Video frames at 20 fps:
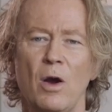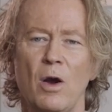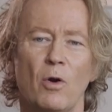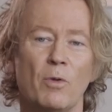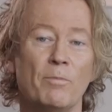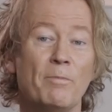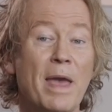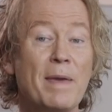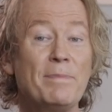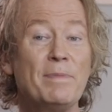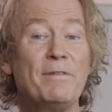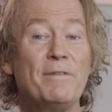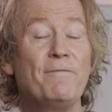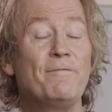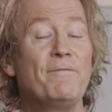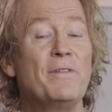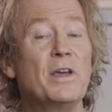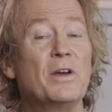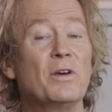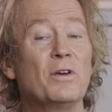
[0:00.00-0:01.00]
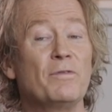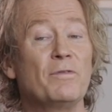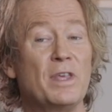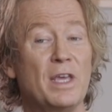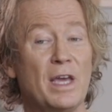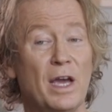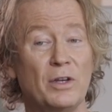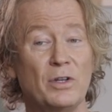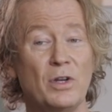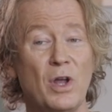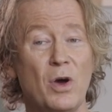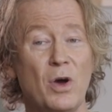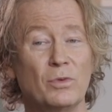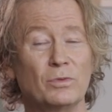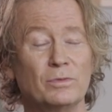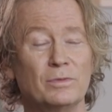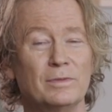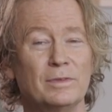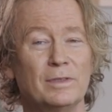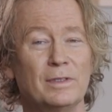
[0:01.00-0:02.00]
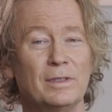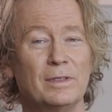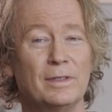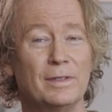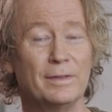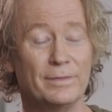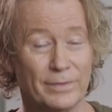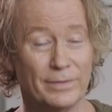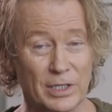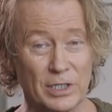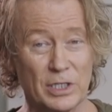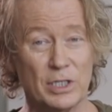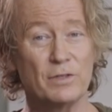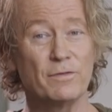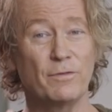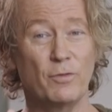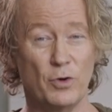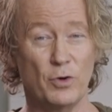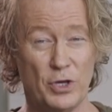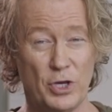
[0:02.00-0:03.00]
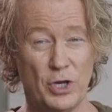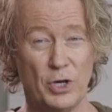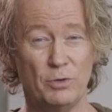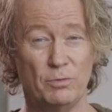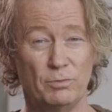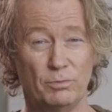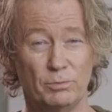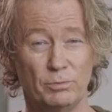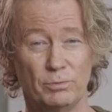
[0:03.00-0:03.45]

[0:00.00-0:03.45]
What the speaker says: or maybe fear of the unknown, this is for you.